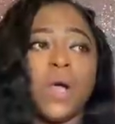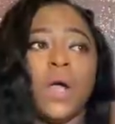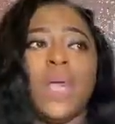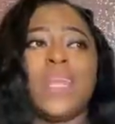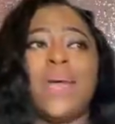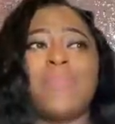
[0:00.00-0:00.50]

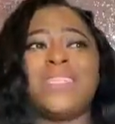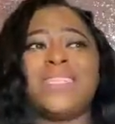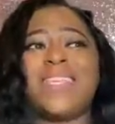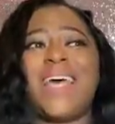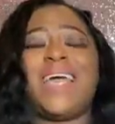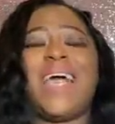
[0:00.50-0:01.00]
And I'm
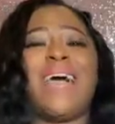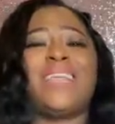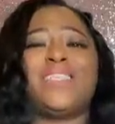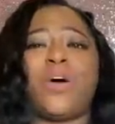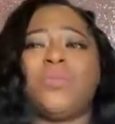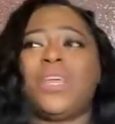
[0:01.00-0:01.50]
just like,
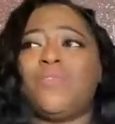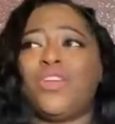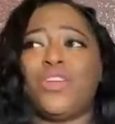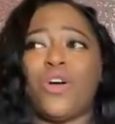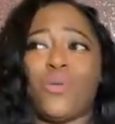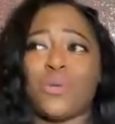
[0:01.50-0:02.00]
I don't
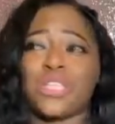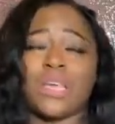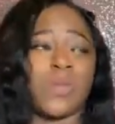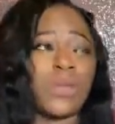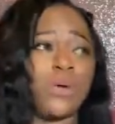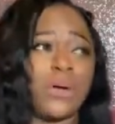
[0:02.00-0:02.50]
even know what's
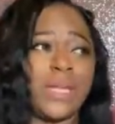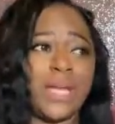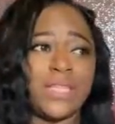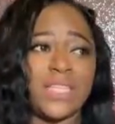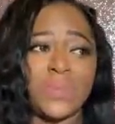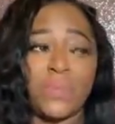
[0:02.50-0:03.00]
going on
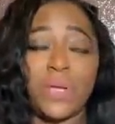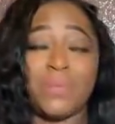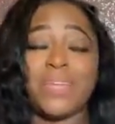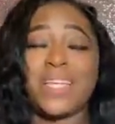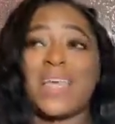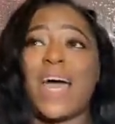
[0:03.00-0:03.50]
at this point
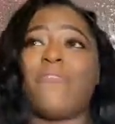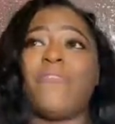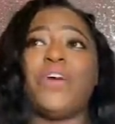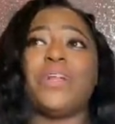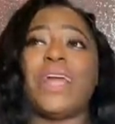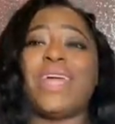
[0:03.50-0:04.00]
because I
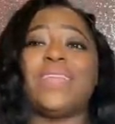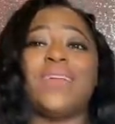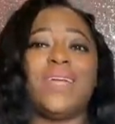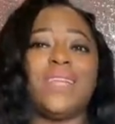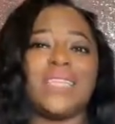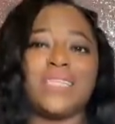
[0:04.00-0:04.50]
feel like
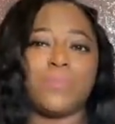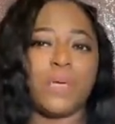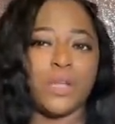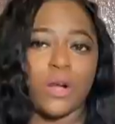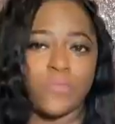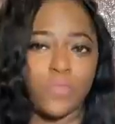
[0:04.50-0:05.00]
none of these
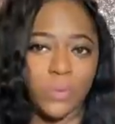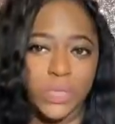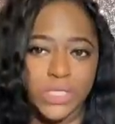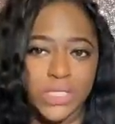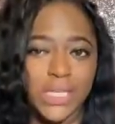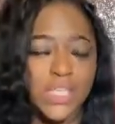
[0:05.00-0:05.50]
men are for
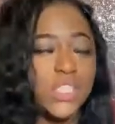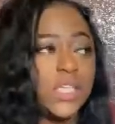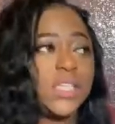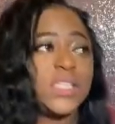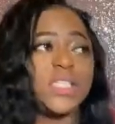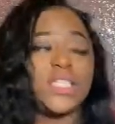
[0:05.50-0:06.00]
Winter and she
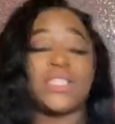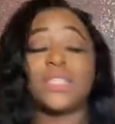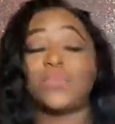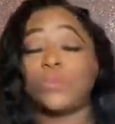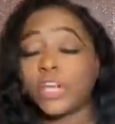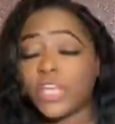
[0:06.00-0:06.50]
needs to just
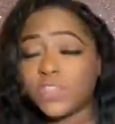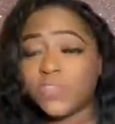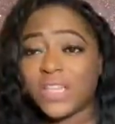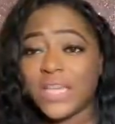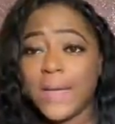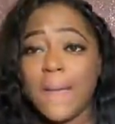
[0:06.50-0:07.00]

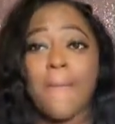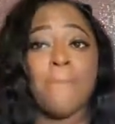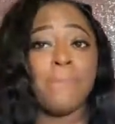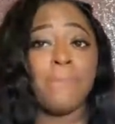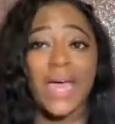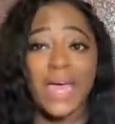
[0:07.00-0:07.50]
gracefully
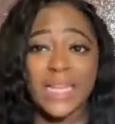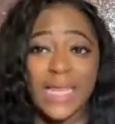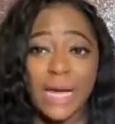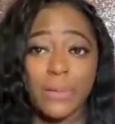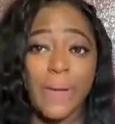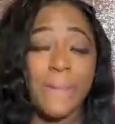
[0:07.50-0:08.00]
bow
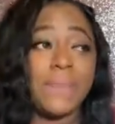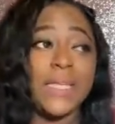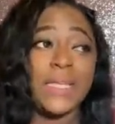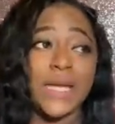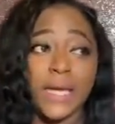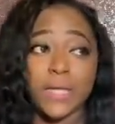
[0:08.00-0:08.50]
out and be
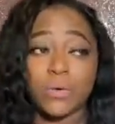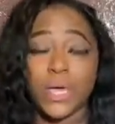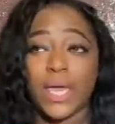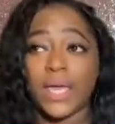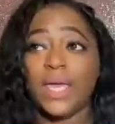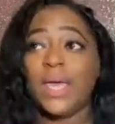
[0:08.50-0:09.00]
done,
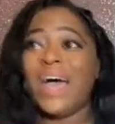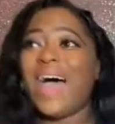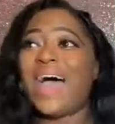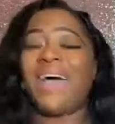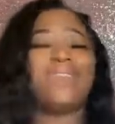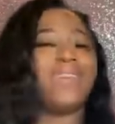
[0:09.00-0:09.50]
okay?
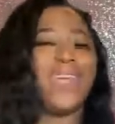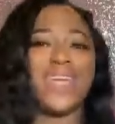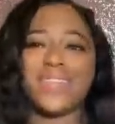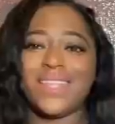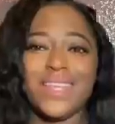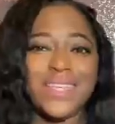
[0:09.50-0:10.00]

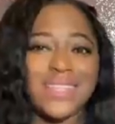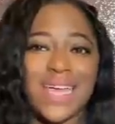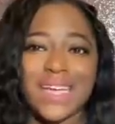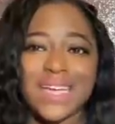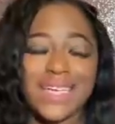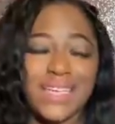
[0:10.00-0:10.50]
Anthony is
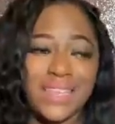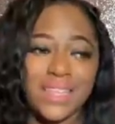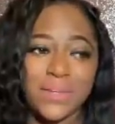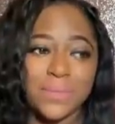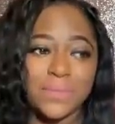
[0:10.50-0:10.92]
not it either.